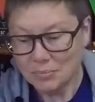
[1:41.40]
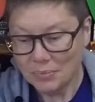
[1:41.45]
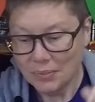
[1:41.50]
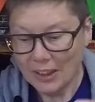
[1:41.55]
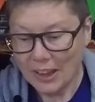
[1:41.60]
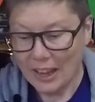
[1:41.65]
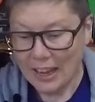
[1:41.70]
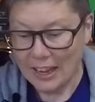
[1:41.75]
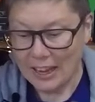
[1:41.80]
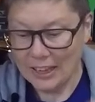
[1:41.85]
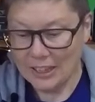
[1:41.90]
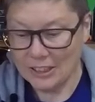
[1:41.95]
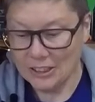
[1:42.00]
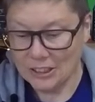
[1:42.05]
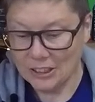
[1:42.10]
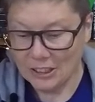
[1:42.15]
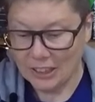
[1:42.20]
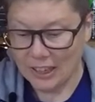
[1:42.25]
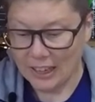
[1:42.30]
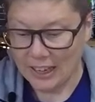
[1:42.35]
And
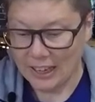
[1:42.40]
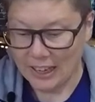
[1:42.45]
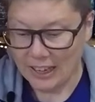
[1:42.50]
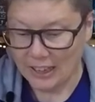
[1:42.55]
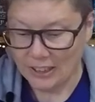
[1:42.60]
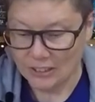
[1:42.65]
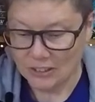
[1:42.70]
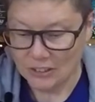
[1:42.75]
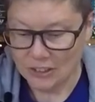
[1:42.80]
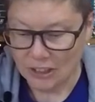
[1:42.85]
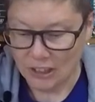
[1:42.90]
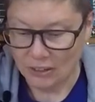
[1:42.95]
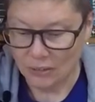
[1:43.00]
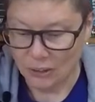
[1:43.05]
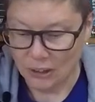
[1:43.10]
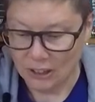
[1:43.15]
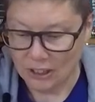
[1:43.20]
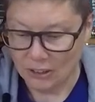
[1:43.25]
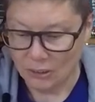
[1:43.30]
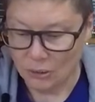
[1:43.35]
as a
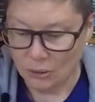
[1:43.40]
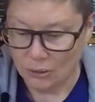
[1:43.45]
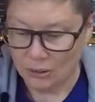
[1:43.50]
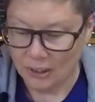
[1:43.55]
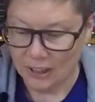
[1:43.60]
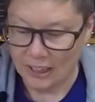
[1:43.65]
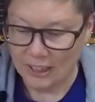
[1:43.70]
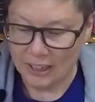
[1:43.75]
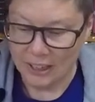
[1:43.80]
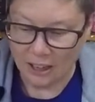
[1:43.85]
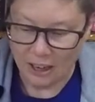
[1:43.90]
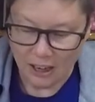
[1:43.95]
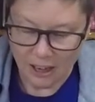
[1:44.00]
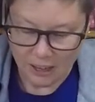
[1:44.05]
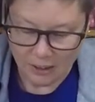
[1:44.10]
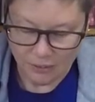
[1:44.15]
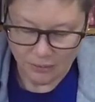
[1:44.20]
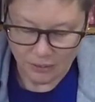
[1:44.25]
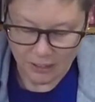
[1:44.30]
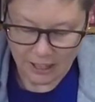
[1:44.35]
final little thing, I
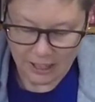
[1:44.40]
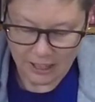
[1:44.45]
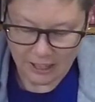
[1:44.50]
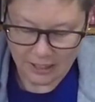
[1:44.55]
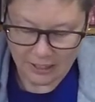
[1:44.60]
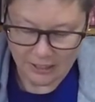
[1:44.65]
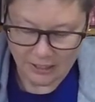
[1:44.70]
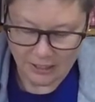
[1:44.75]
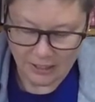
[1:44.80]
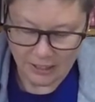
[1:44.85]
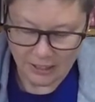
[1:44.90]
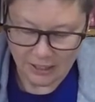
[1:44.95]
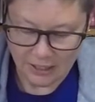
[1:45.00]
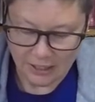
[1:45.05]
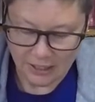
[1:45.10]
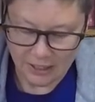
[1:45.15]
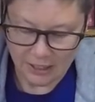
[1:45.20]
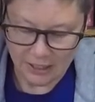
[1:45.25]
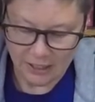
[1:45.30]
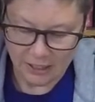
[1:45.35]
found
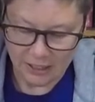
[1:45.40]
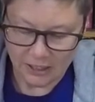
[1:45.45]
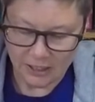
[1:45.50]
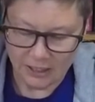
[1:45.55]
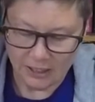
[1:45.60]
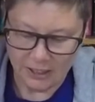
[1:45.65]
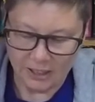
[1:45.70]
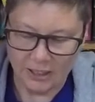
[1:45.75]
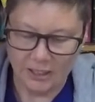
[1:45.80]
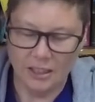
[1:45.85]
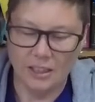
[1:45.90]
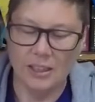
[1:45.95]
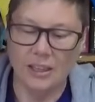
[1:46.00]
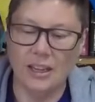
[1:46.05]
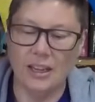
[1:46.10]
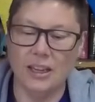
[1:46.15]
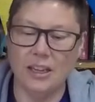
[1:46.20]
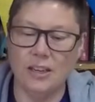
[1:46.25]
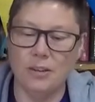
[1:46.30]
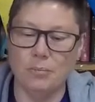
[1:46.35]

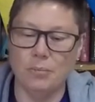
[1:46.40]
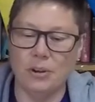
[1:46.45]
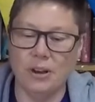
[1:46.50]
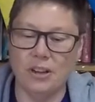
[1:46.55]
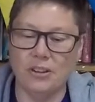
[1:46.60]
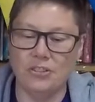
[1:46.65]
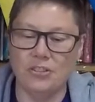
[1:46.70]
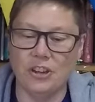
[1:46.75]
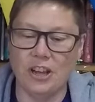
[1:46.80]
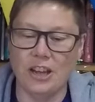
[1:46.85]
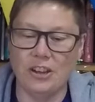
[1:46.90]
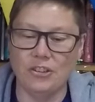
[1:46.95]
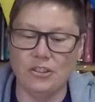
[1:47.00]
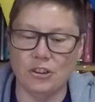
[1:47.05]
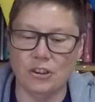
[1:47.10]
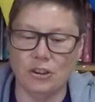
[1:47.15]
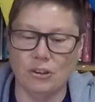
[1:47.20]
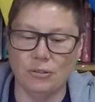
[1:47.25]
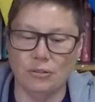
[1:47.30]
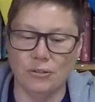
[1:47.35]
in my stash
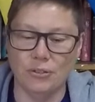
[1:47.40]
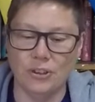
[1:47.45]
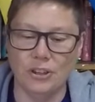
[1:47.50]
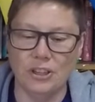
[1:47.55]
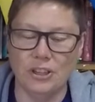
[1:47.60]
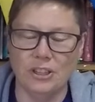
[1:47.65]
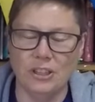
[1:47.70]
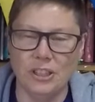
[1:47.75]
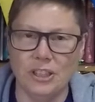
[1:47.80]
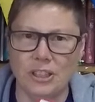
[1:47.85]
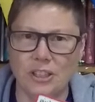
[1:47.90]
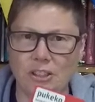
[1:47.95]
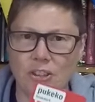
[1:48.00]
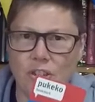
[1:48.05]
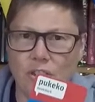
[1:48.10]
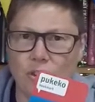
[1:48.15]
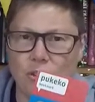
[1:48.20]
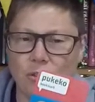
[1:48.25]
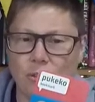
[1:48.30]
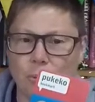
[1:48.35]
of
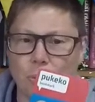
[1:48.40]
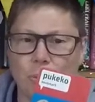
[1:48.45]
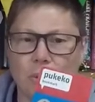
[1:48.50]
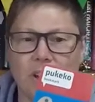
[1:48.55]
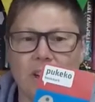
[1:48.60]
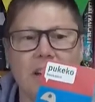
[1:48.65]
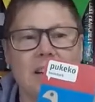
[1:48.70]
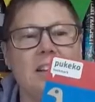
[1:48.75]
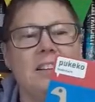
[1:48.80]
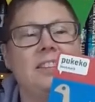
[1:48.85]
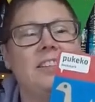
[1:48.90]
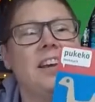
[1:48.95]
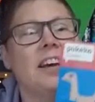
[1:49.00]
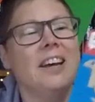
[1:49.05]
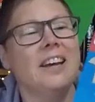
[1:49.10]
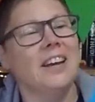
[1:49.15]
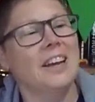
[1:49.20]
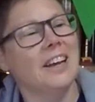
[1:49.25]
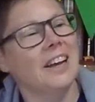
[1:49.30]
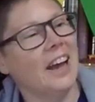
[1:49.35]
useful things
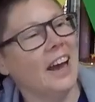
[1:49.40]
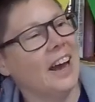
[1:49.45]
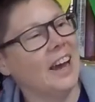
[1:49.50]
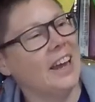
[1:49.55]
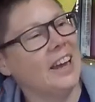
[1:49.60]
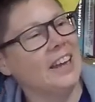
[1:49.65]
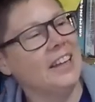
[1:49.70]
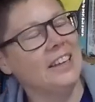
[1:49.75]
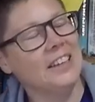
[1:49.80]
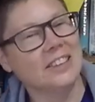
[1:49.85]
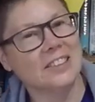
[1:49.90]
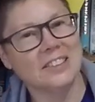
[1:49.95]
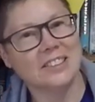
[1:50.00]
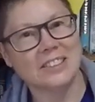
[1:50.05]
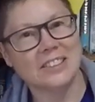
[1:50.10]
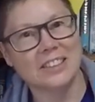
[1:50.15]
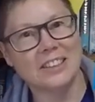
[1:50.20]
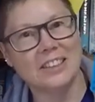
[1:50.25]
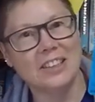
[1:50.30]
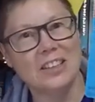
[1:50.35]
a
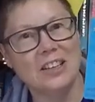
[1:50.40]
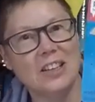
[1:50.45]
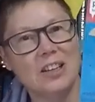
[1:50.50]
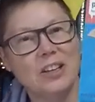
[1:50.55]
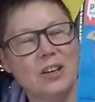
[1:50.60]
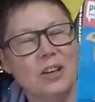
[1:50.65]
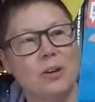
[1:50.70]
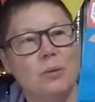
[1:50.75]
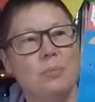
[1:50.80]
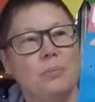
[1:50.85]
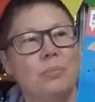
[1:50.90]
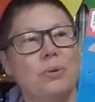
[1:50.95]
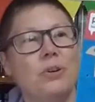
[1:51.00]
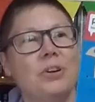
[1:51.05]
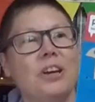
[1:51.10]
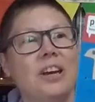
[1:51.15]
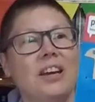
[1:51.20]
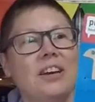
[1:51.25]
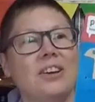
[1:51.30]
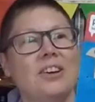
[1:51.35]

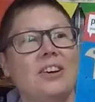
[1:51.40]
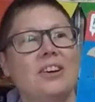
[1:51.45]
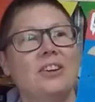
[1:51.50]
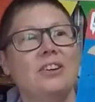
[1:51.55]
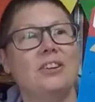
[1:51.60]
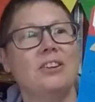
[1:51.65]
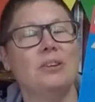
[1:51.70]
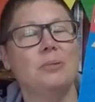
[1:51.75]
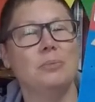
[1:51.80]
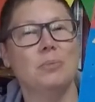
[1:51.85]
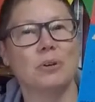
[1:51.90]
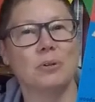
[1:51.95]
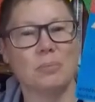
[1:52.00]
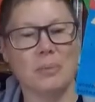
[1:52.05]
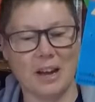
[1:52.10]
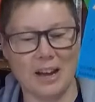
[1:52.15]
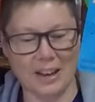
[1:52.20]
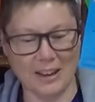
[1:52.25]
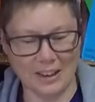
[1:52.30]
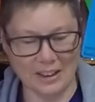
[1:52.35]
Pukeko
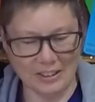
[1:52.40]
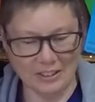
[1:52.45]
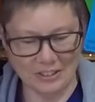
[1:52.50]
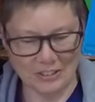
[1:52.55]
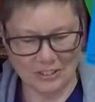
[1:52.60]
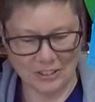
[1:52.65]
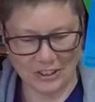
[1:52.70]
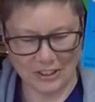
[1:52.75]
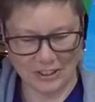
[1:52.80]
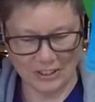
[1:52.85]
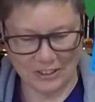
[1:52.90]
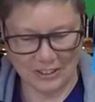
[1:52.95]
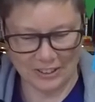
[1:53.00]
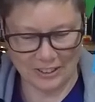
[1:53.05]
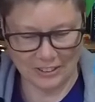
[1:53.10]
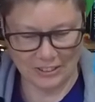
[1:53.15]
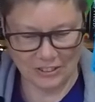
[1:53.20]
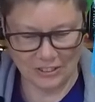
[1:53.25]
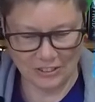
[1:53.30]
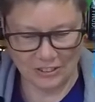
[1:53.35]
bookmark. So
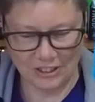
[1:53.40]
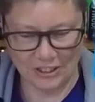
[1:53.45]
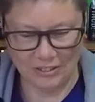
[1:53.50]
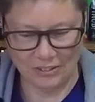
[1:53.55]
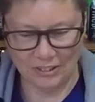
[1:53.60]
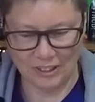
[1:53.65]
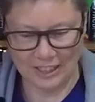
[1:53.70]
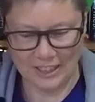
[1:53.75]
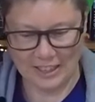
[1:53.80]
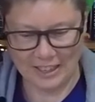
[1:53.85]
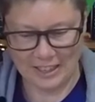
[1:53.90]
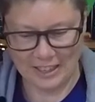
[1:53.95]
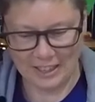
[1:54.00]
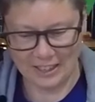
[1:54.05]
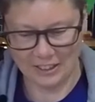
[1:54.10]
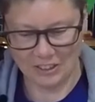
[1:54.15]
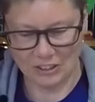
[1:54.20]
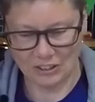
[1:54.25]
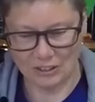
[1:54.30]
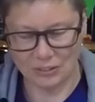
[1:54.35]
this has definitely
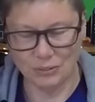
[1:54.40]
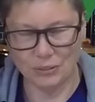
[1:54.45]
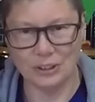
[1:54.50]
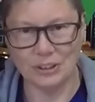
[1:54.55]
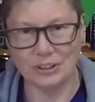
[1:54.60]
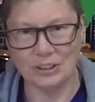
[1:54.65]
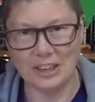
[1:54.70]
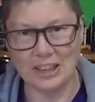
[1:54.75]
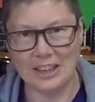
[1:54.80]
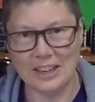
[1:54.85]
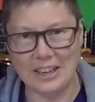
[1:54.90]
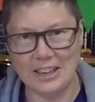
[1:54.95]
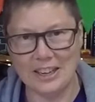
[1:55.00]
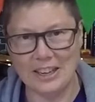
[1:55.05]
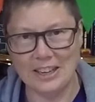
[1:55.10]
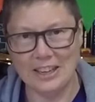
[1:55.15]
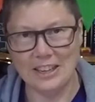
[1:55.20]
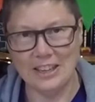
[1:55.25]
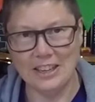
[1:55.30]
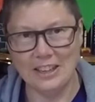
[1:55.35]
got a very
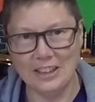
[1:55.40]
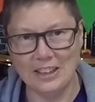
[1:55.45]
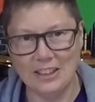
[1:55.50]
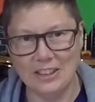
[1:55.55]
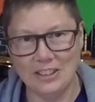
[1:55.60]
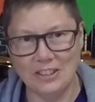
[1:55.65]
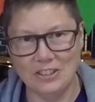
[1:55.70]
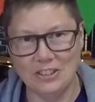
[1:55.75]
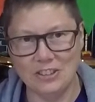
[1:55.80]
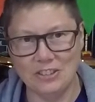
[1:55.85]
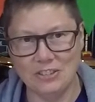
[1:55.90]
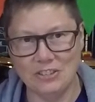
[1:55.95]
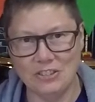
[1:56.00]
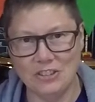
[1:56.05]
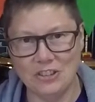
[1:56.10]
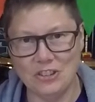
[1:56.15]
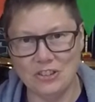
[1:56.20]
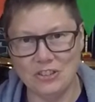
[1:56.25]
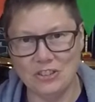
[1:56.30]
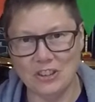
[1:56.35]

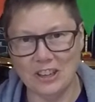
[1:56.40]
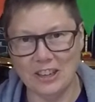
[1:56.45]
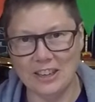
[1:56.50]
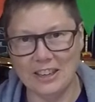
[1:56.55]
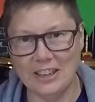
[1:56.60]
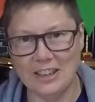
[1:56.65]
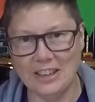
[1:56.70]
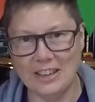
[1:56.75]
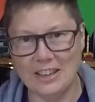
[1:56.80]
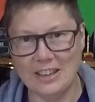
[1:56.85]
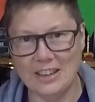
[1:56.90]
New Zealand